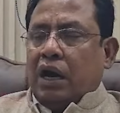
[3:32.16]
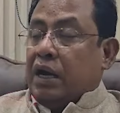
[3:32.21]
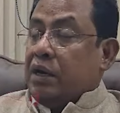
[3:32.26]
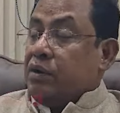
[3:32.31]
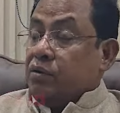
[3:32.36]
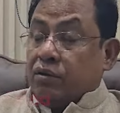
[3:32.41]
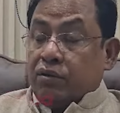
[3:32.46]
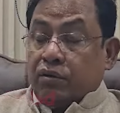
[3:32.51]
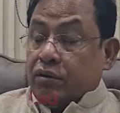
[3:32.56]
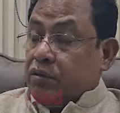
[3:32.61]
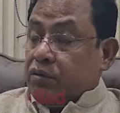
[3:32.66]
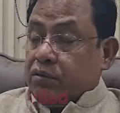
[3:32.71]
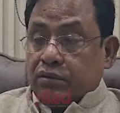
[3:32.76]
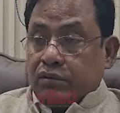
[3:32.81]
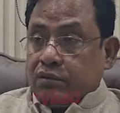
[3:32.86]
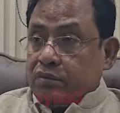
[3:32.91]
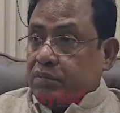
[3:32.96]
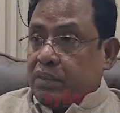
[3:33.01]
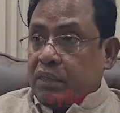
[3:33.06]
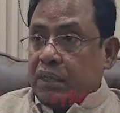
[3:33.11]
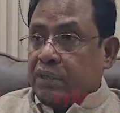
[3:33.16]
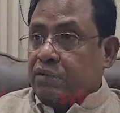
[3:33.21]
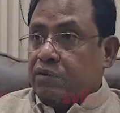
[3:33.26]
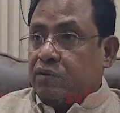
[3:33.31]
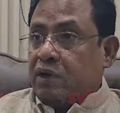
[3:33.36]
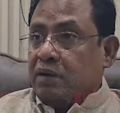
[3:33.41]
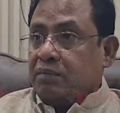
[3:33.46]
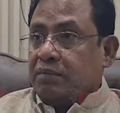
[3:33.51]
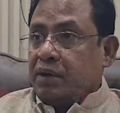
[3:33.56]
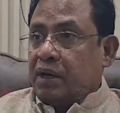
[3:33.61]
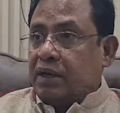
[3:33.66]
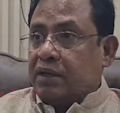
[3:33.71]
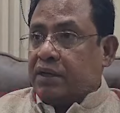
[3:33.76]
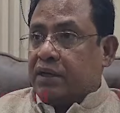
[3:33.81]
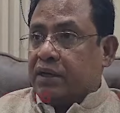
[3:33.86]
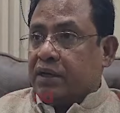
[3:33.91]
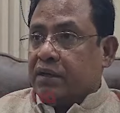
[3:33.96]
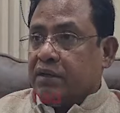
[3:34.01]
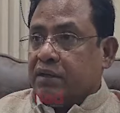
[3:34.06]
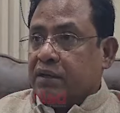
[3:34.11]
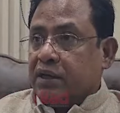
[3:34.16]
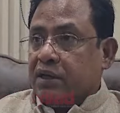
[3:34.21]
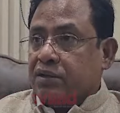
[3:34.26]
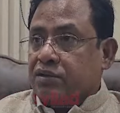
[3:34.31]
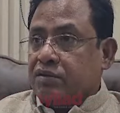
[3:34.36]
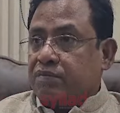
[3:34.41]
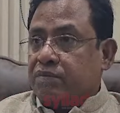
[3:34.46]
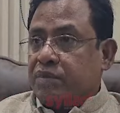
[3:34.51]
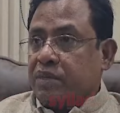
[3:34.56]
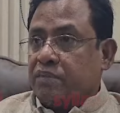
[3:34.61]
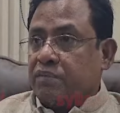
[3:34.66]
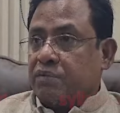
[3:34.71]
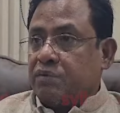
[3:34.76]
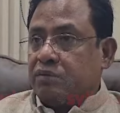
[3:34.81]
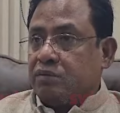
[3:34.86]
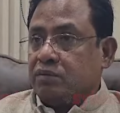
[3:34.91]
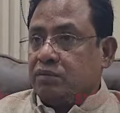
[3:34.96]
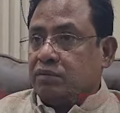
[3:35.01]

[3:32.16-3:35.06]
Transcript: I don't know. I don't have idea as of now.